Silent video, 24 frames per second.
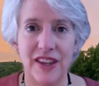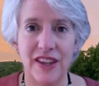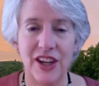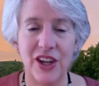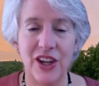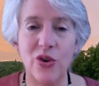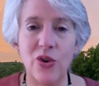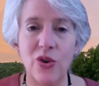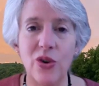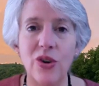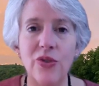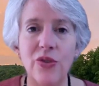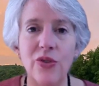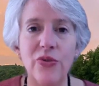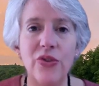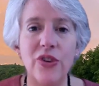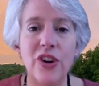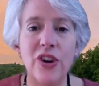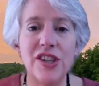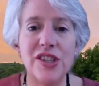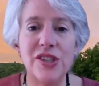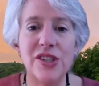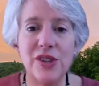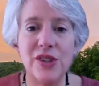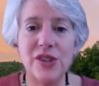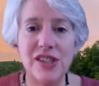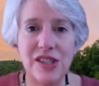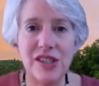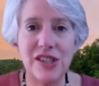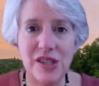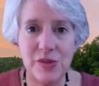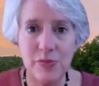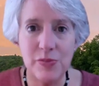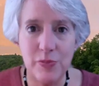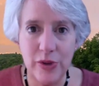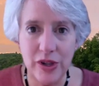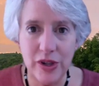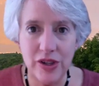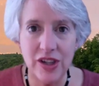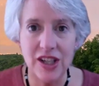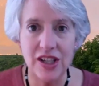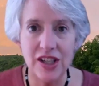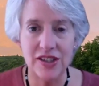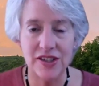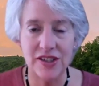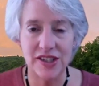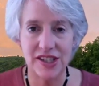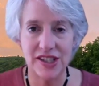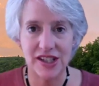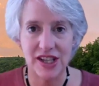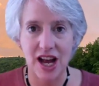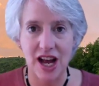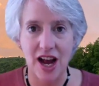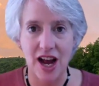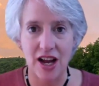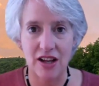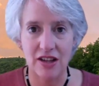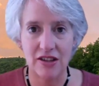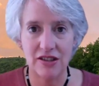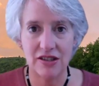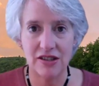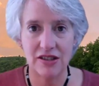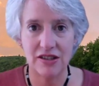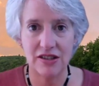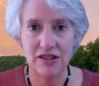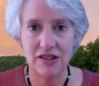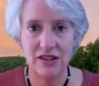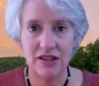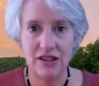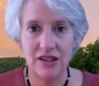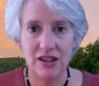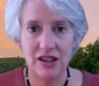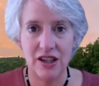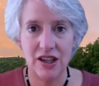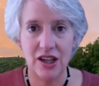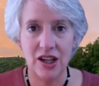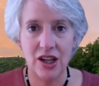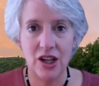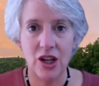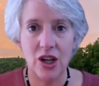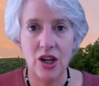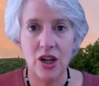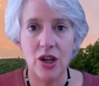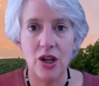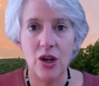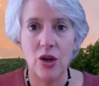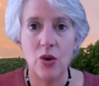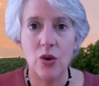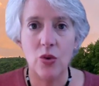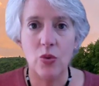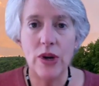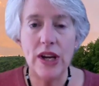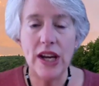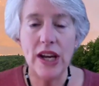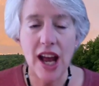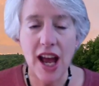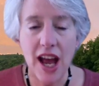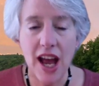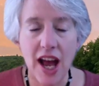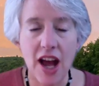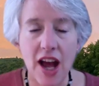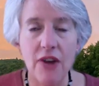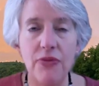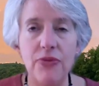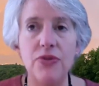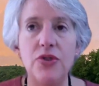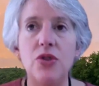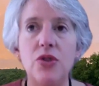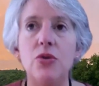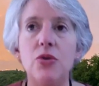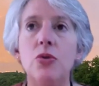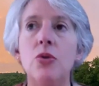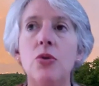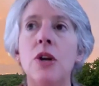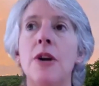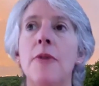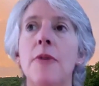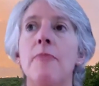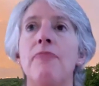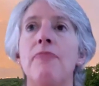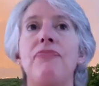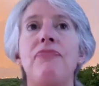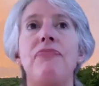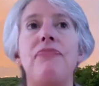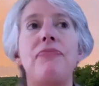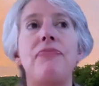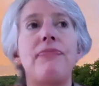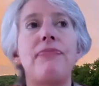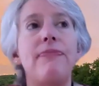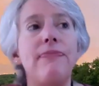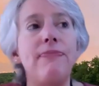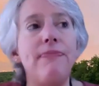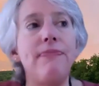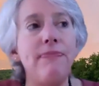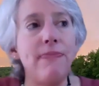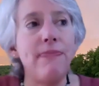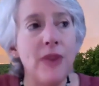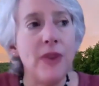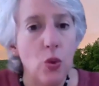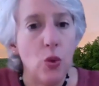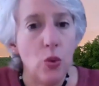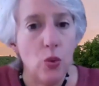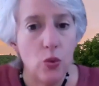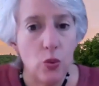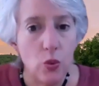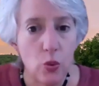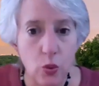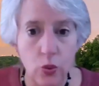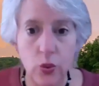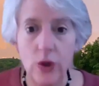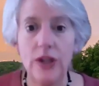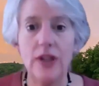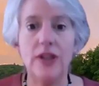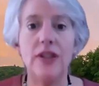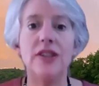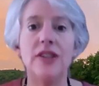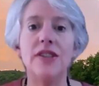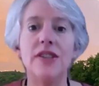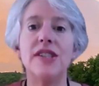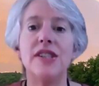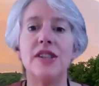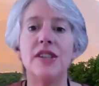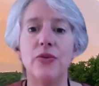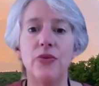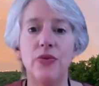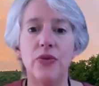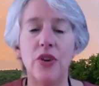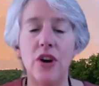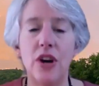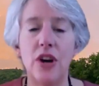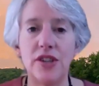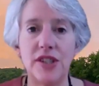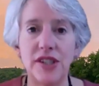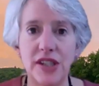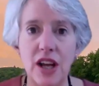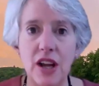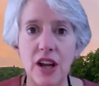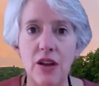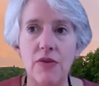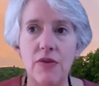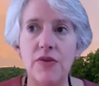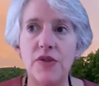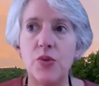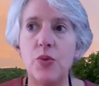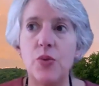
In order for us to experience that, we have to witness it for ourselves.